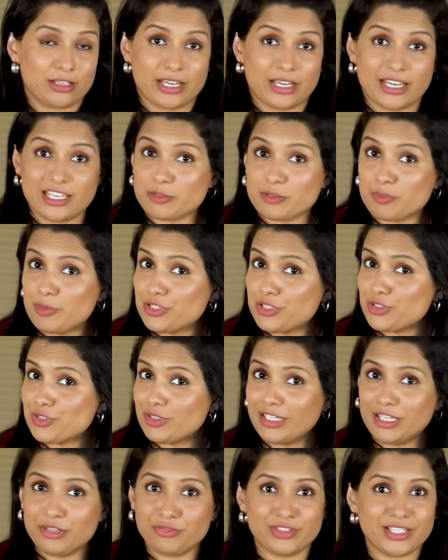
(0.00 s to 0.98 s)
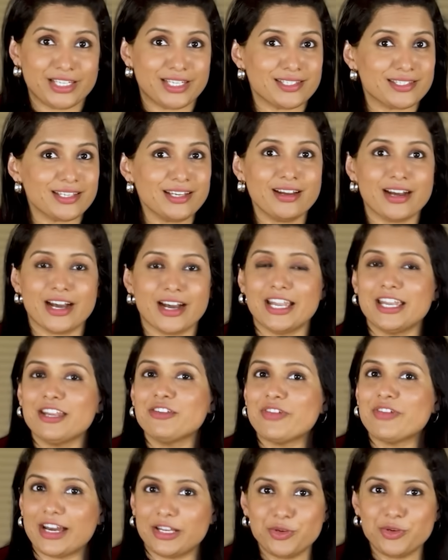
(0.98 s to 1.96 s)
especially if there is a high
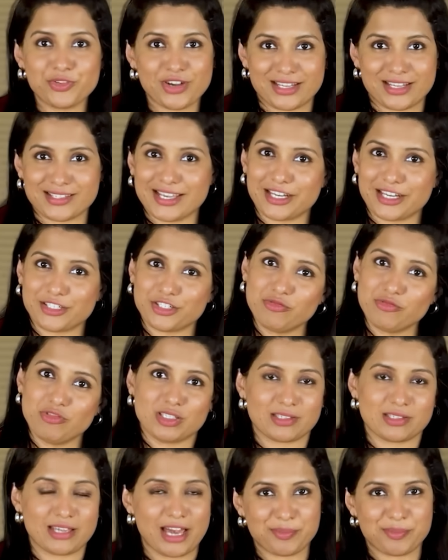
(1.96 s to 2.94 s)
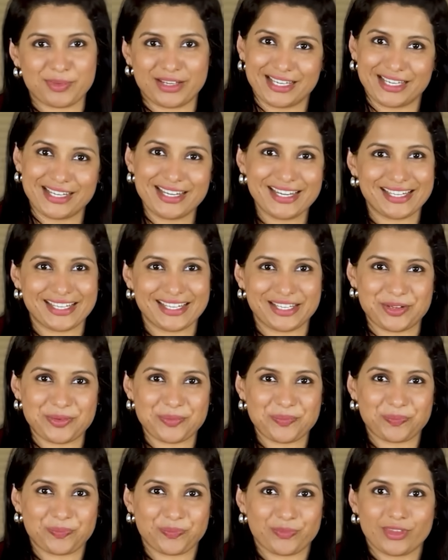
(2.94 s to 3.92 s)
value transaction which is happening in India.
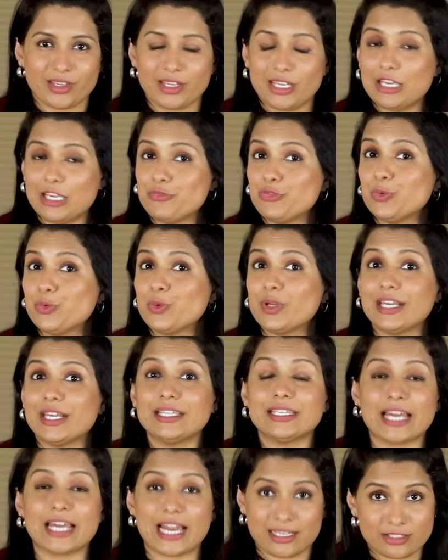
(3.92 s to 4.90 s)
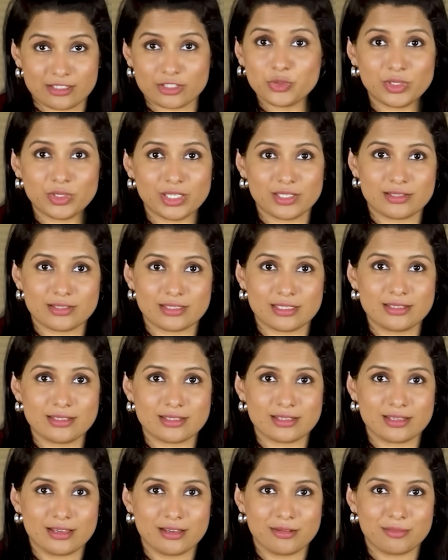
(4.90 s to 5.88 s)
If you get tax
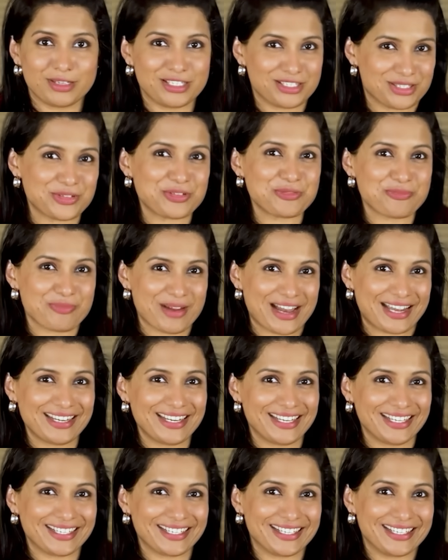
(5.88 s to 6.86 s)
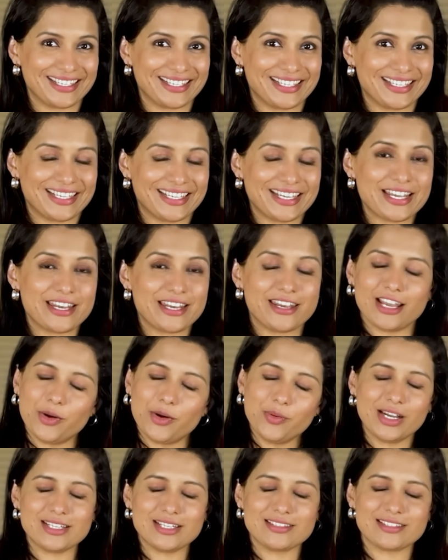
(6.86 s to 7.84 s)
notices, please don't panic. Now
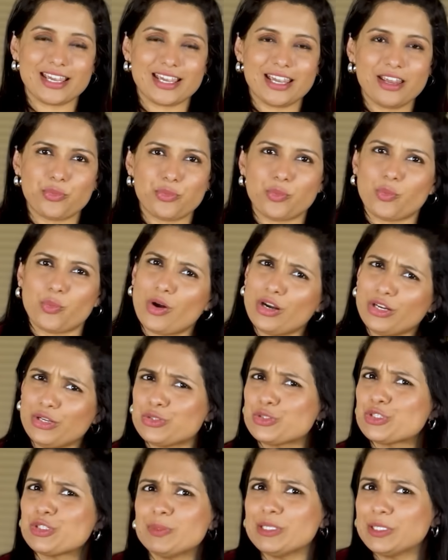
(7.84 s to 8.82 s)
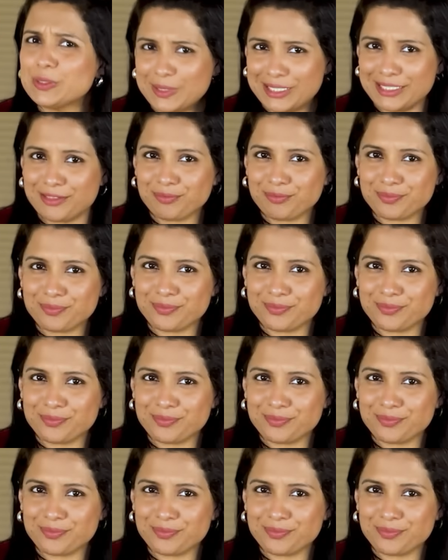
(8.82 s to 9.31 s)
let's see what you should be doing.